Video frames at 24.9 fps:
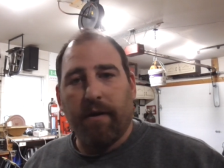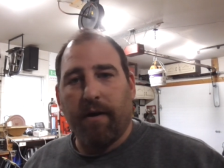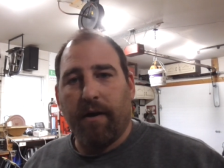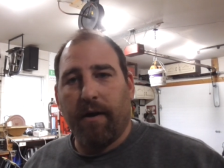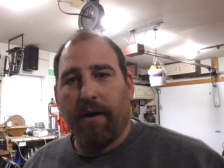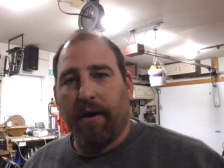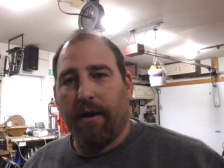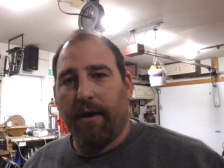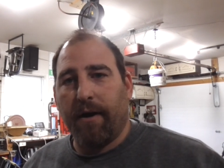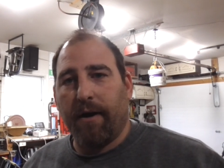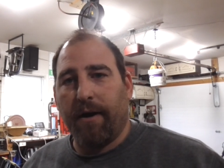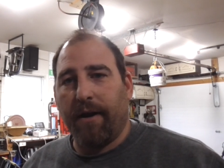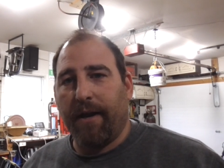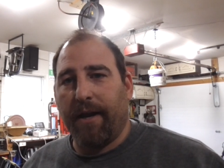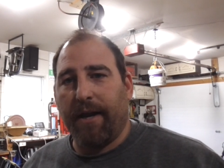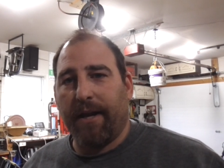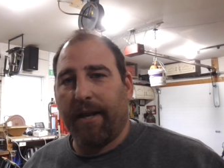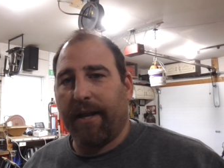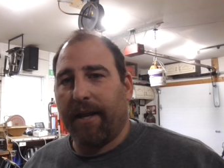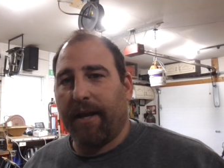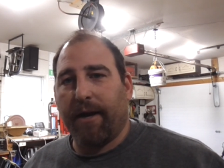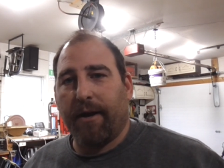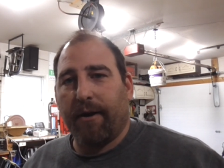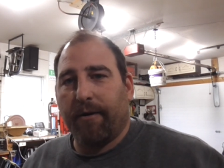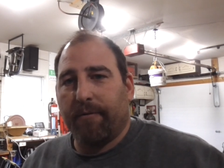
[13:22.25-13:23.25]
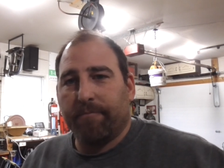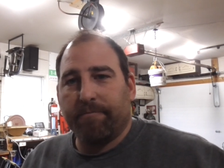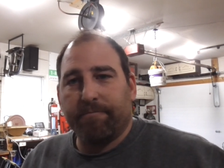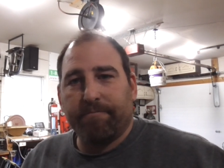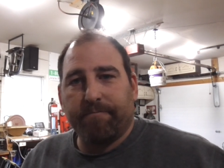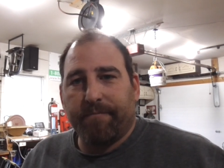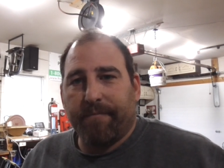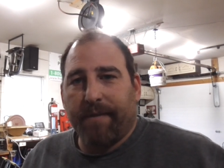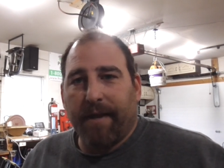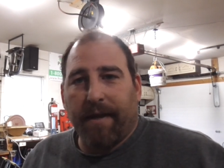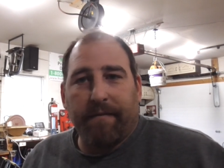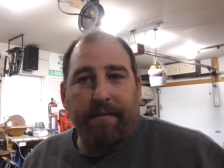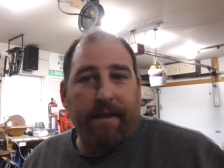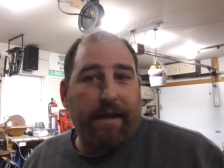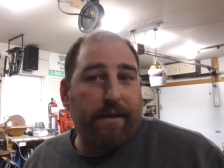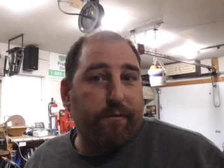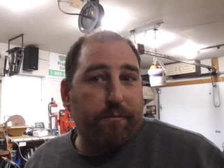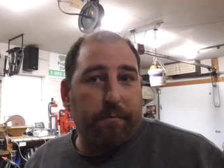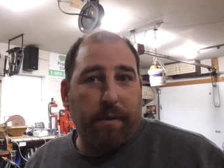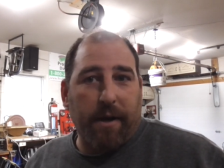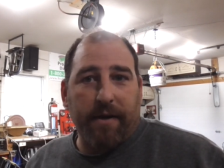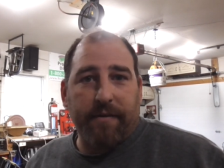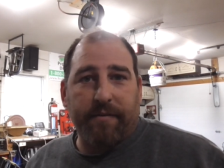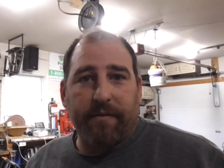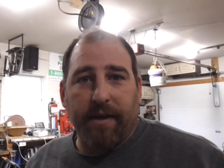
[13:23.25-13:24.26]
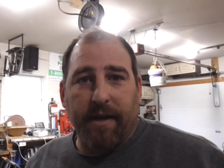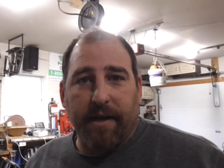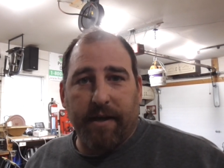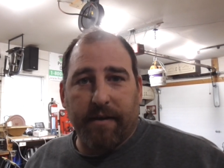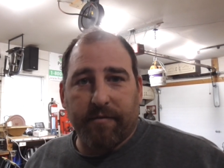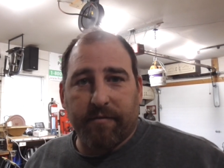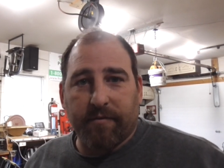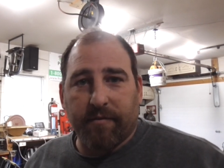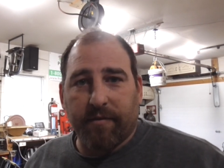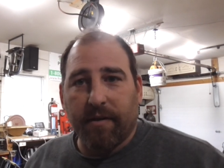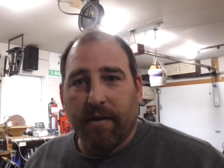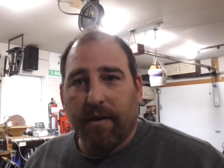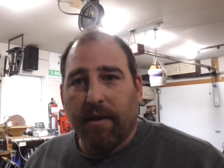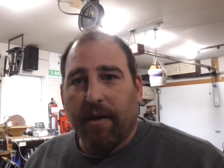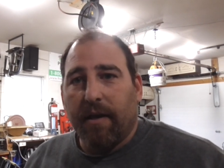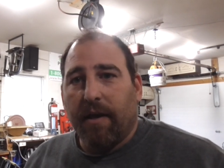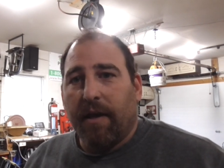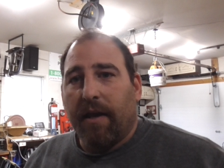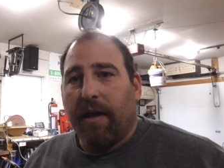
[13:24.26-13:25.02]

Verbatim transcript: uh, anyhow, that, that's my test.